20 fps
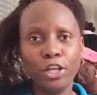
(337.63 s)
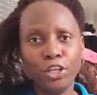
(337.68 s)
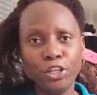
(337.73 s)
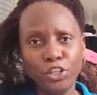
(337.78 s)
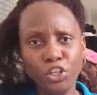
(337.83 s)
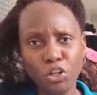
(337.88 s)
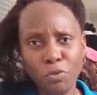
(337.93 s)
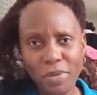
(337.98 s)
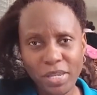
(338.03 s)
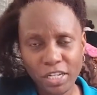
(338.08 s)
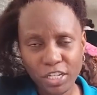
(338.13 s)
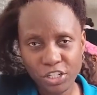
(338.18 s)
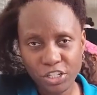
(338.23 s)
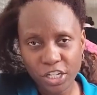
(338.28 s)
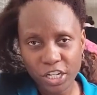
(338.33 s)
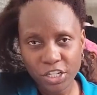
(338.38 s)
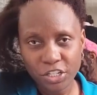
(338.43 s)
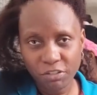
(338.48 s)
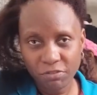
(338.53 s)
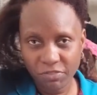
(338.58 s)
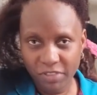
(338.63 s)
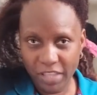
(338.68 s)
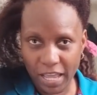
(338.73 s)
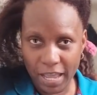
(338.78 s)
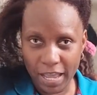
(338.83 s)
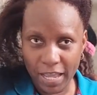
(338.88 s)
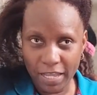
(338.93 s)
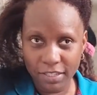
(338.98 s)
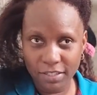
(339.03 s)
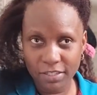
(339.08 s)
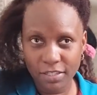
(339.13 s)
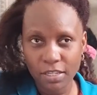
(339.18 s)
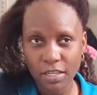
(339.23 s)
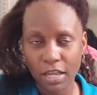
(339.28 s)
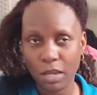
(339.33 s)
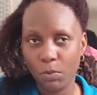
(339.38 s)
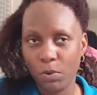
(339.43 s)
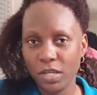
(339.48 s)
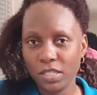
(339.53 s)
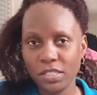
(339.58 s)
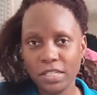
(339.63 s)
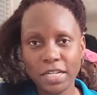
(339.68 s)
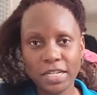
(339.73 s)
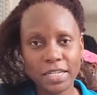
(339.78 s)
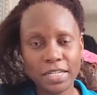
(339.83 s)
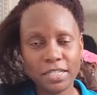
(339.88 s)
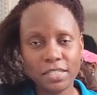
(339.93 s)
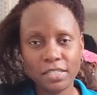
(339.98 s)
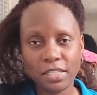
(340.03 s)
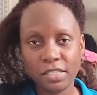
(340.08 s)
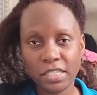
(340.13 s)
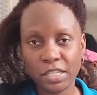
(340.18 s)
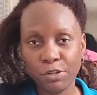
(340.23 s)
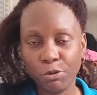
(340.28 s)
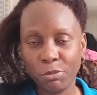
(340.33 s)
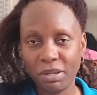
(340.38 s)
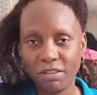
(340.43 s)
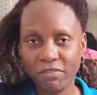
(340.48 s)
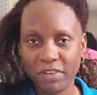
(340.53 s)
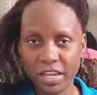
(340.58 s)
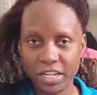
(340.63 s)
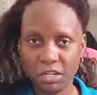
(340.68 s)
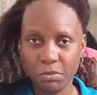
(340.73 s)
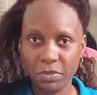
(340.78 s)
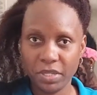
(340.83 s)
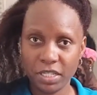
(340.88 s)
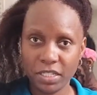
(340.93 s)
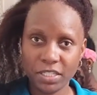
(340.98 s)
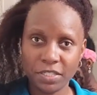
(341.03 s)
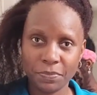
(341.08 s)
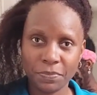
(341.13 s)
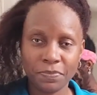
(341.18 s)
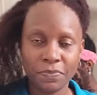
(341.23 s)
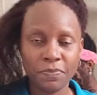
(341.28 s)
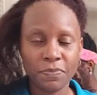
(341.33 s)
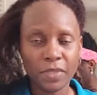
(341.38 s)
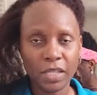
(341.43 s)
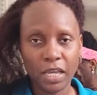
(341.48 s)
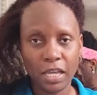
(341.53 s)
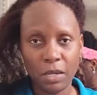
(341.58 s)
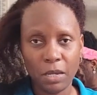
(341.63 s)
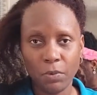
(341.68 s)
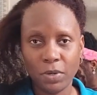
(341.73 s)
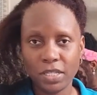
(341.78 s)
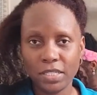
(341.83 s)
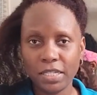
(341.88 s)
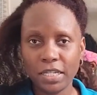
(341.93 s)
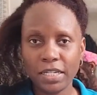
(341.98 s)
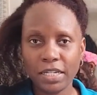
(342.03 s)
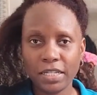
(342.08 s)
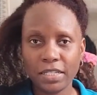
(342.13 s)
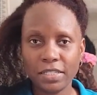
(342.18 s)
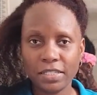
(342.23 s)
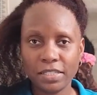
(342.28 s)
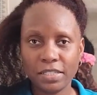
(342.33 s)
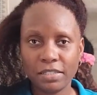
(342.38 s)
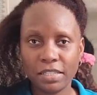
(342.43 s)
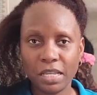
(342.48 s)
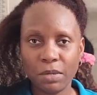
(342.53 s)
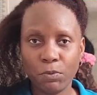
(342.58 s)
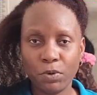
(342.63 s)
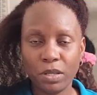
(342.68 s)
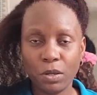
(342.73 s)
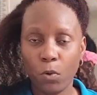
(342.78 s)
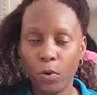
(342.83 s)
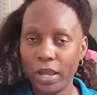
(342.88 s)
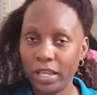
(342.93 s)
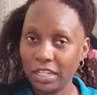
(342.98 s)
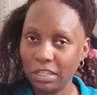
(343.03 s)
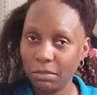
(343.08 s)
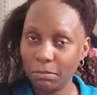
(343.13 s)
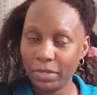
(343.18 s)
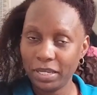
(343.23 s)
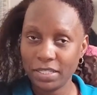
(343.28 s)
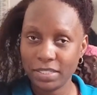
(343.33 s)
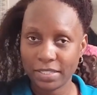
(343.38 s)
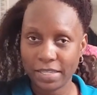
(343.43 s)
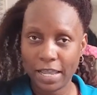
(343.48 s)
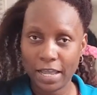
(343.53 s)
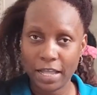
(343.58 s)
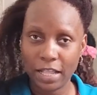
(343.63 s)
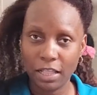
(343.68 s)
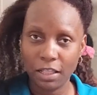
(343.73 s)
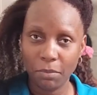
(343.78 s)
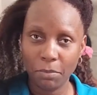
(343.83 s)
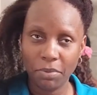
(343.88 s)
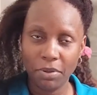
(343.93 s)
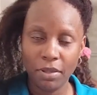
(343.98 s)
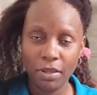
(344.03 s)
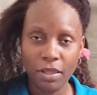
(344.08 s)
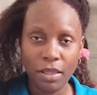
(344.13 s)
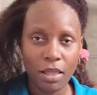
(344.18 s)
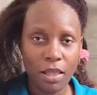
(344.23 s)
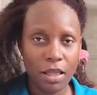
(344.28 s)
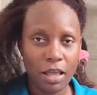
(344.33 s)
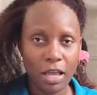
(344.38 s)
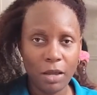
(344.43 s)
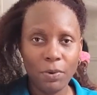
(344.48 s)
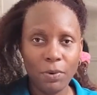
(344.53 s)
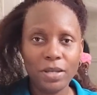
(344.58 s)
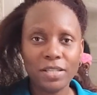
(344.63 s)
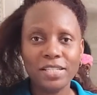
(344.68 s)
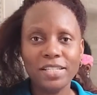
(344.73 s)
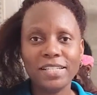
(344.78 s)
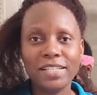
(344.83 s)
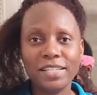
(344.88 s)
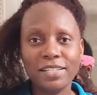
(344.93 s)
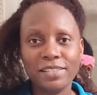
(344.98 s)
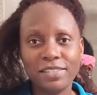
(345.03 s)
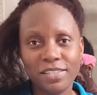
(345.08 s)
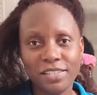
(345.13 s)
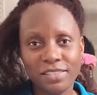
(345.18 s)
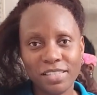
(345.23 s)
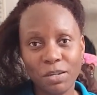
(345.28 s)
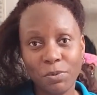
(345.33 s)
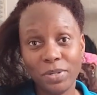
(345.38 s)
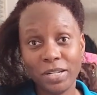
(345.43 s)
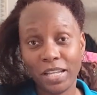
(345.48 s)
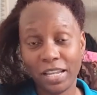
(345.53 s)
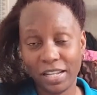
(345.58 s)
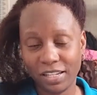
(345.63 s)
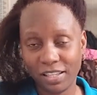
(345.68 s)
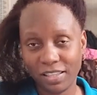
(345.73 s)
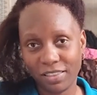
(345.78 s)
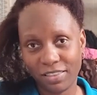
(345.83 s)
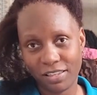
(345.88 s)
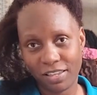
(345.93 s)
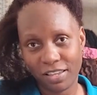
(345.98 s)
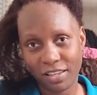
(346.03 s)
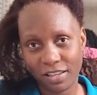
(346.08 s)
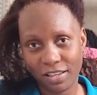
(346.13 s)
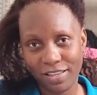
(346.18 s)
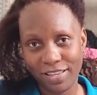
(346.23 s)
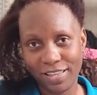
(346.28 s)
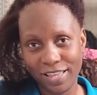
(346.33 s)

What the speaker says: You be the judge of that. I was not consistent with my vitamins. I was not consistent with oiling my scalp. I wasn't consistent with anything.